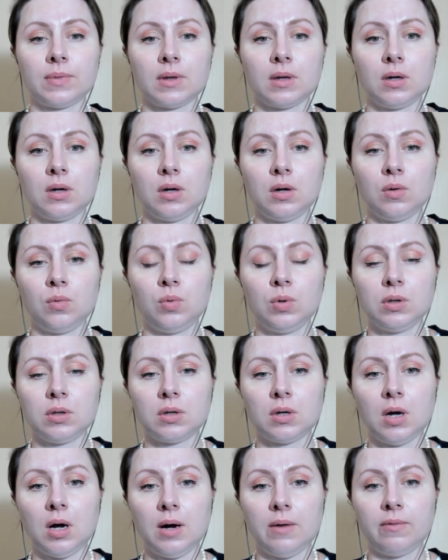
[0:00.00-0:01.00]
will
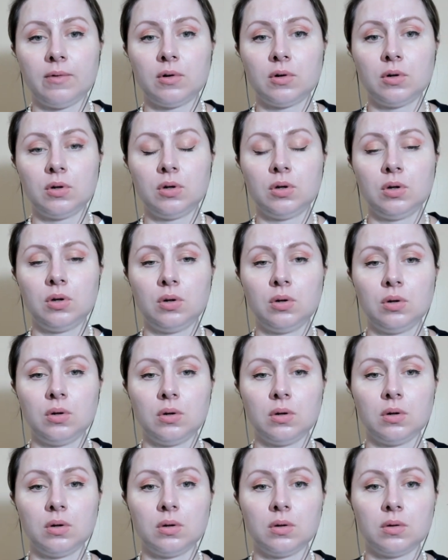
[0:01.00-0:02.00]
cover
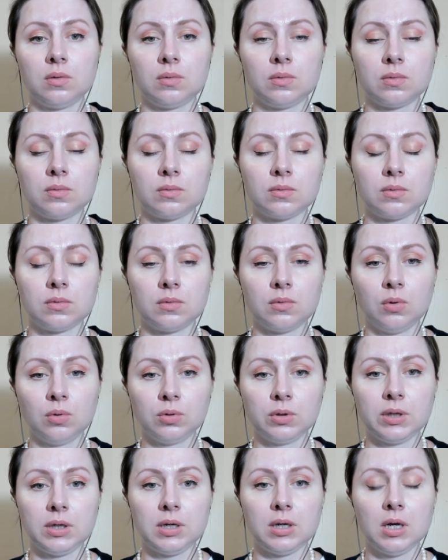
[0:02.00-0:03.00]

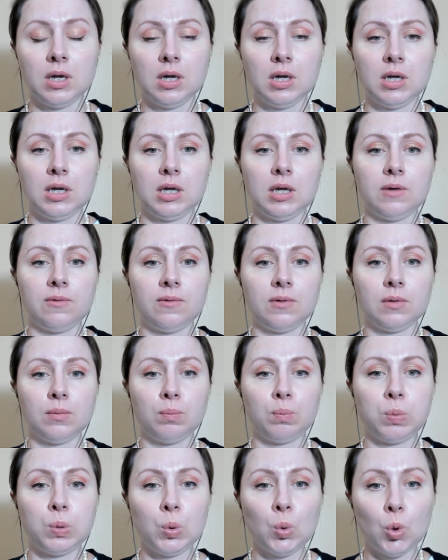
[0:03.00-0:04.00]
only if an
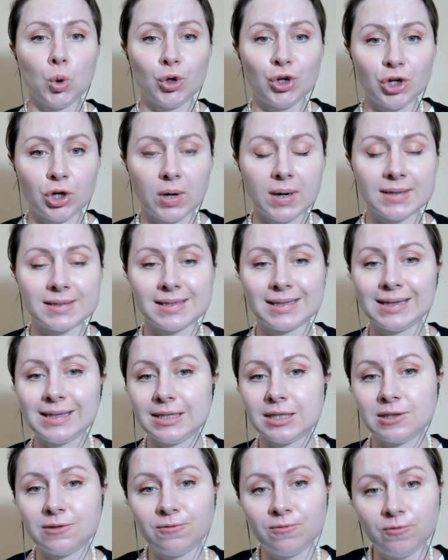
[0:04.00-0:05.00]
employer has at
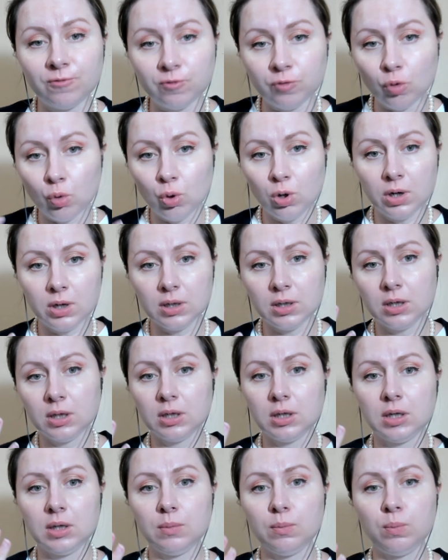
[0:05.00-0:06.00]
least four
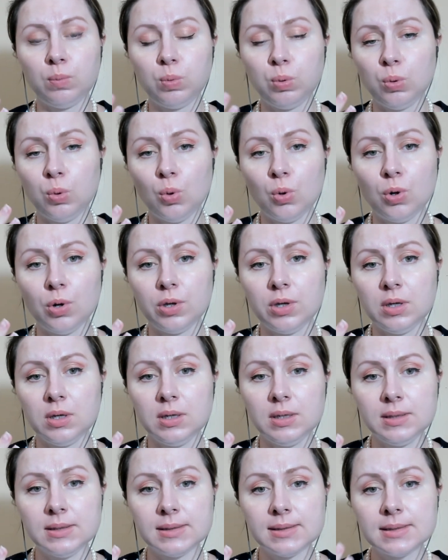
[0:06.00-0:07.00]

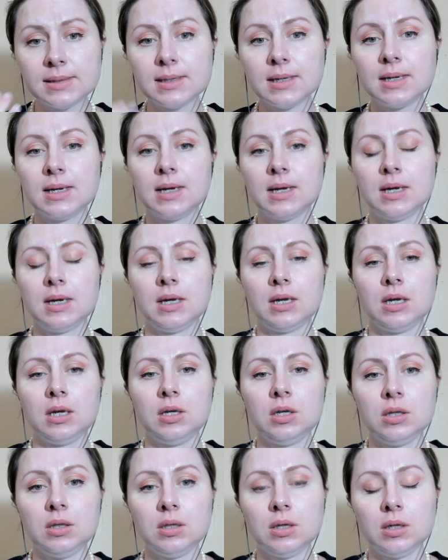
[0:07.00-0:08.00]
employees
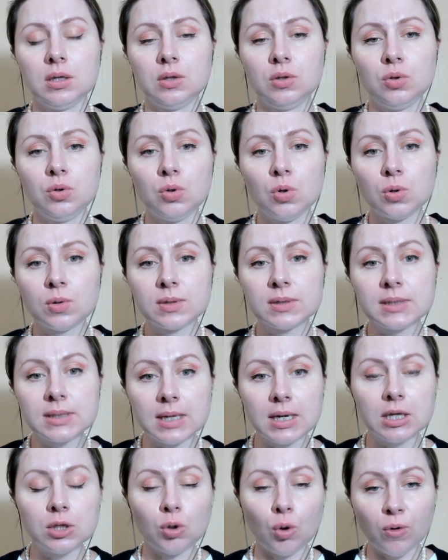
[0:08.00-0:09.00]
in New York
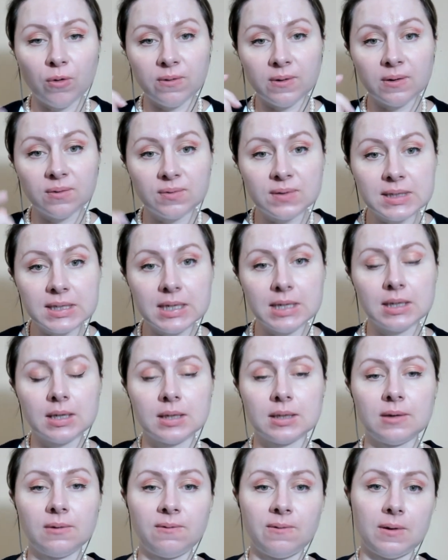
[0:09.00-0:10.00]
State or 15
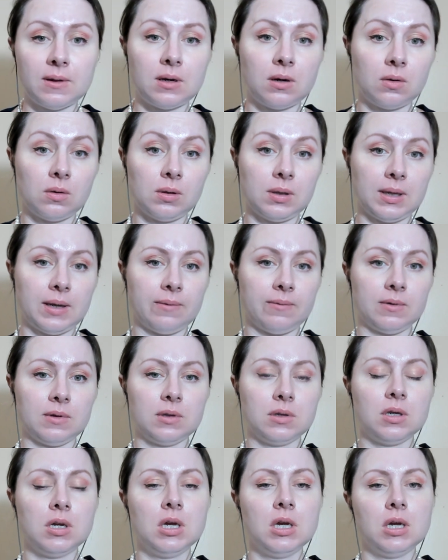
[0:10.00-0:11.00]
on the federal
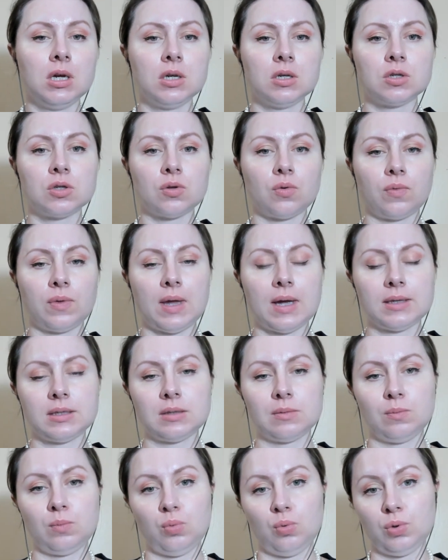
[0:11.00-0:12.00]
level. So that's
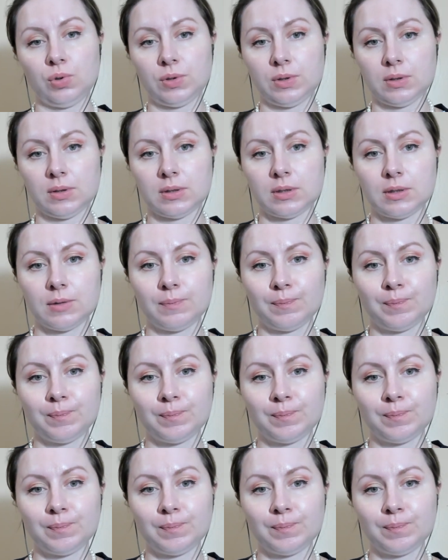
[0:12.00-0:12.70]
important.